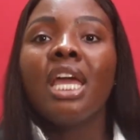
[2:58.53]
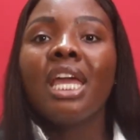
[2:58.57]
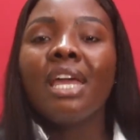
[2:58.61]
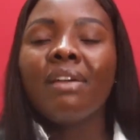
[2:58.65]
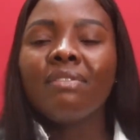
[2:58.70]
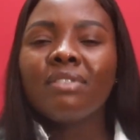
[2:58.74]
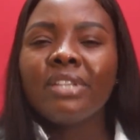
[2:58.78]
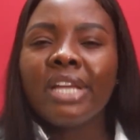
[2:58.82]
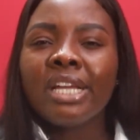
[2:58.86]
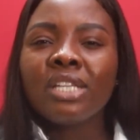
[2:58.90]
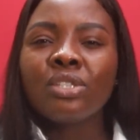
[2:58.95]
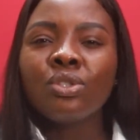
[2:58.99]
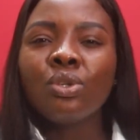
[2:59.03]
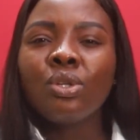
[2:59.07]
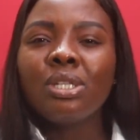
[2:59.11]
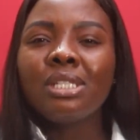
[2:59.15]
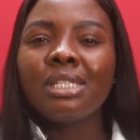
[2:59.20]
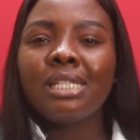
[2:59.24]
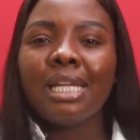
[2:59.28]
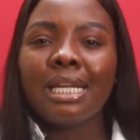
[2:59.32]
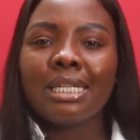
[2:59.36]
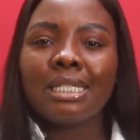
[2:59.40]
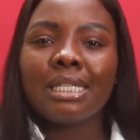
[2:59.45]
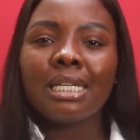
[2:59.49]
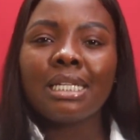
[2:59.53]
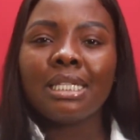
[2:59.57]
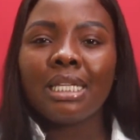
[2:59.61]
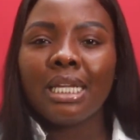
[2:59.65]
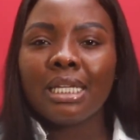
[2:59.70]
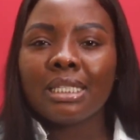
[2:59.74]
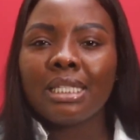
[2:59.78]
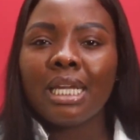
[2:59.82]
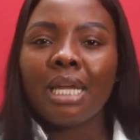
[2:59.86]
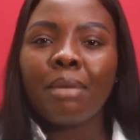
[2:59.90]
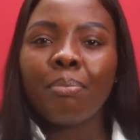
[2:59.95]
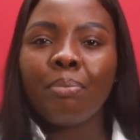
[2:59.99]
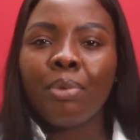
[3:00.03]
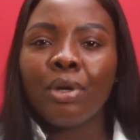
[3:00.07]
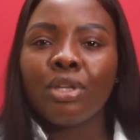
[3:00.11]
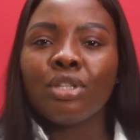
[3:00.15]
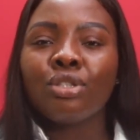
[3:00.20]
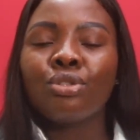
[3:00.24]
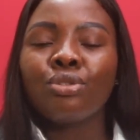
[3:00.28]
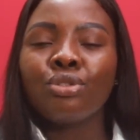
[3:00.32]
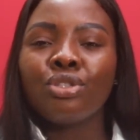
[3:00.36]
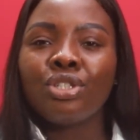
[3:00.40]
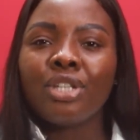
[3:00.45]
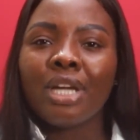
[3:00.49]
If there's no designated
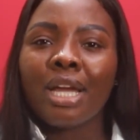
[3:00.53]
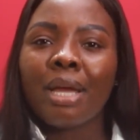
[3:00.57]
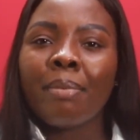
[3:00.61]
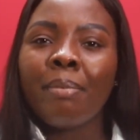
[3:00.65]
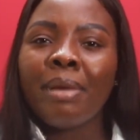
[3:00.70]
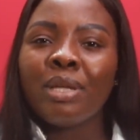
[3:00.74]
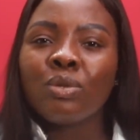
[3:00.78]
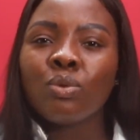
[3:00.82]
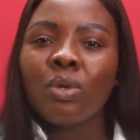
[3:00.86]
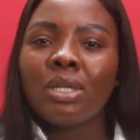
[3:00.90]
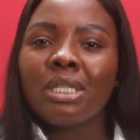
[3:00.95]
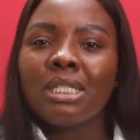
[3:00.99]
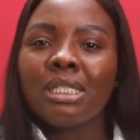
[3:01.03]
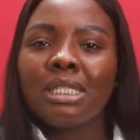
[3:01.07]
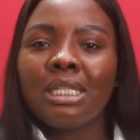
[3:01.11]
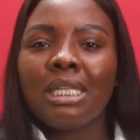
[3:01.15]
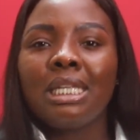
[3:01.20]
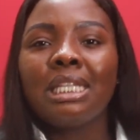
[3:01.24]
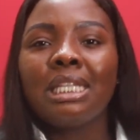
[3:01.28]
body to checkmate what these